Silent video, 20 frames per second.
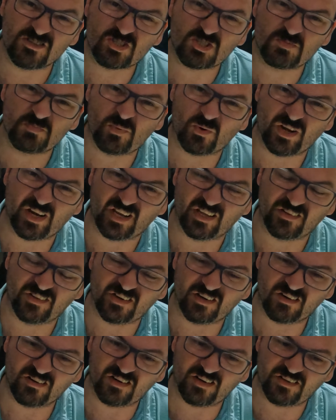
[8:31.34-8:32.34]
the spring in
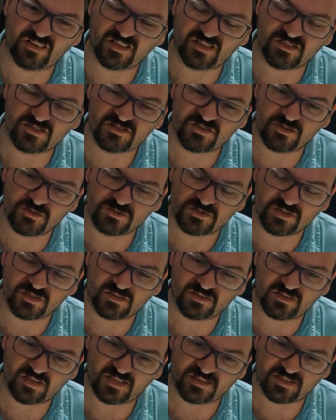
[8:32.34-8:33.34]
there, and there's
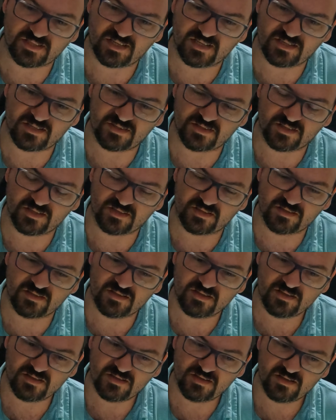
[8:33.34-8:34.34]
at the end of the
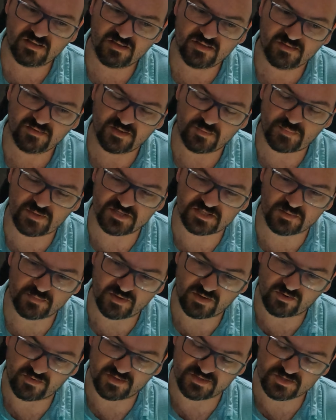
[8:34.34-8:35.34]
piece of
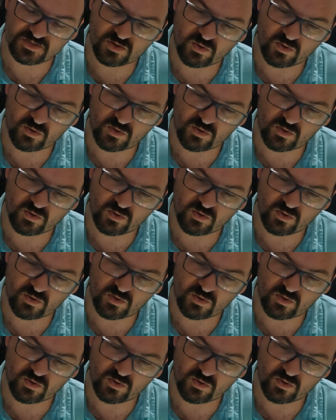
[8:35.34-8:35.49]
metal that's